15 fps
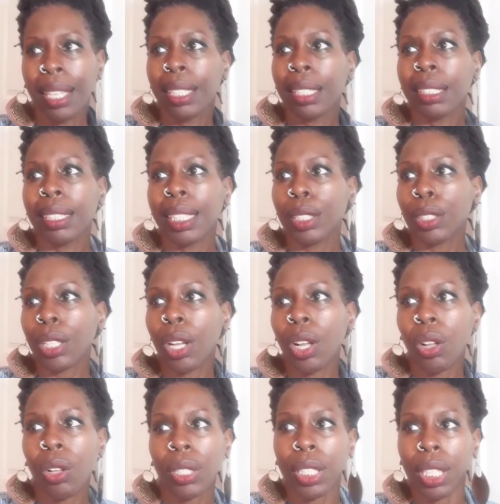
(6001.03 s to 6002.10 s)
Ditch the
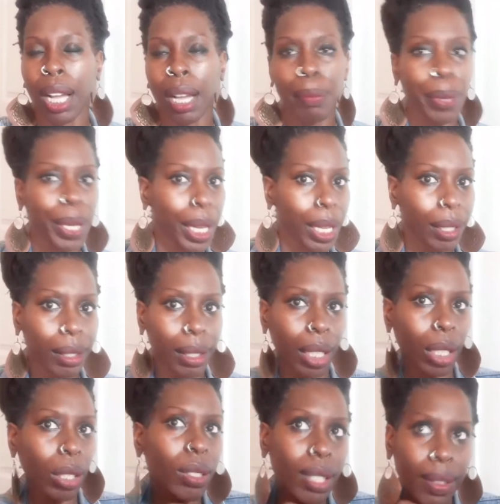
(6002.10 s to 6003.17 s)
whole, I'm
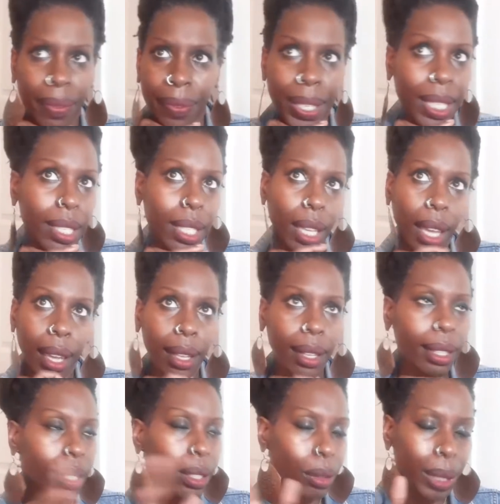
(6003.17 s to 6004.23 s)
being,
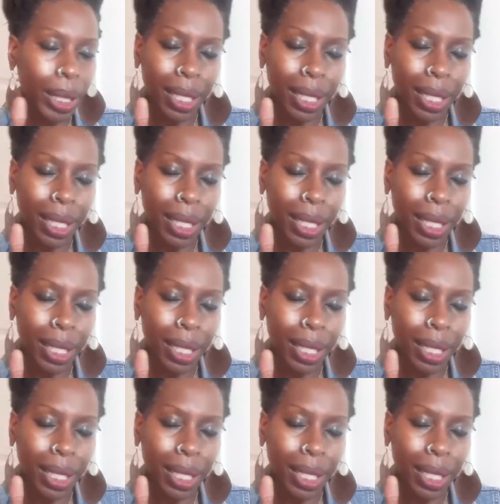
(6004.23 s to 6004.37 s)
sophisticated or what,